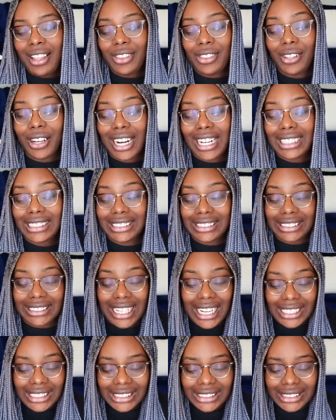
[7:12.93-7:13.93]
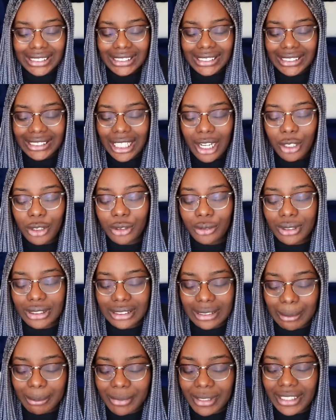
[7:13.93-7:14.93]
they're excited to tell you
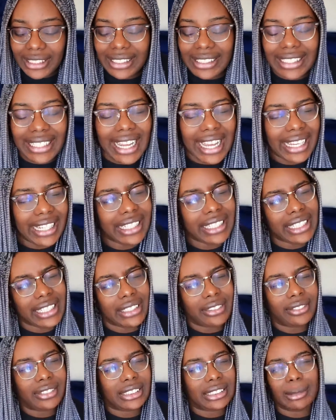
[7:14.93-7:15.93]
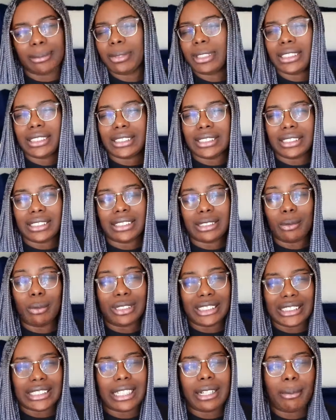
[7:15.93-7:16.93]
something negative, something
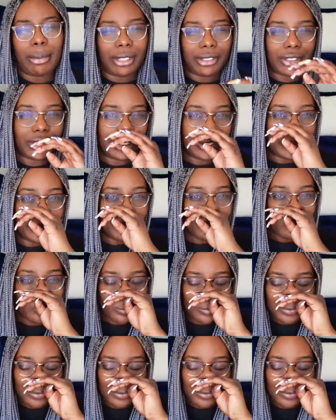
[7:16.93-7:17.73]
someone said about you.